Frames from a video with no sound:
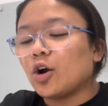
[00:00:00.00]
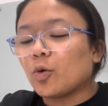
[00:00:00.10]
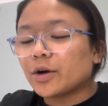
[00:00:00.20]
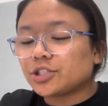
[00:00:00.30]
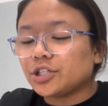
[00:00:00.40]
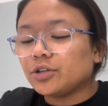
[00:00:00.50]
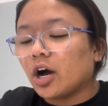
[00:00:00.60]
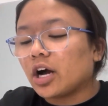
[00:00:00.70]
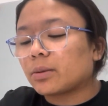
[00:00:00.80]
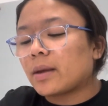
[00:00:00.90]
Where should you
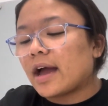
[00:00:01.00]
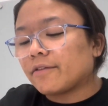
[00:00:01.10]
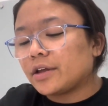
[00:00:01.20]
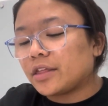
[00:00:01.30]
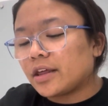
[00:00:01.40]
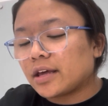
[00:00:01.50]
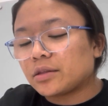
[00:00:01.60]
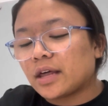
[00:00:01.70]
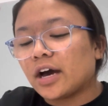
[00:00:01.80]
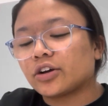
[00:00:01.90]
document everything
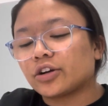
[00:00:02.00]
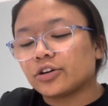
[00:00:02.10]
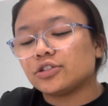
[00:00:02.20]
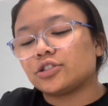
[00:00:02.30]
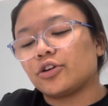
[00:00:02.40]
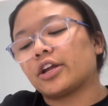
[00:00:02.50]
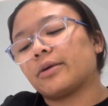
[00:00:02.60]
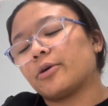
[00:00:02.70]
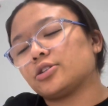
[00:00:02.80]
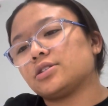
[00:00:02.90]
that occurs during an
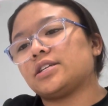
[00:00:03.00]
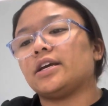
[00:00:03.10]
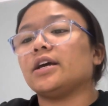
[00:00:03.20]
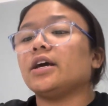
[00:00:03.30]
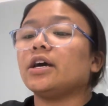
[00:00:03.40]
emergency?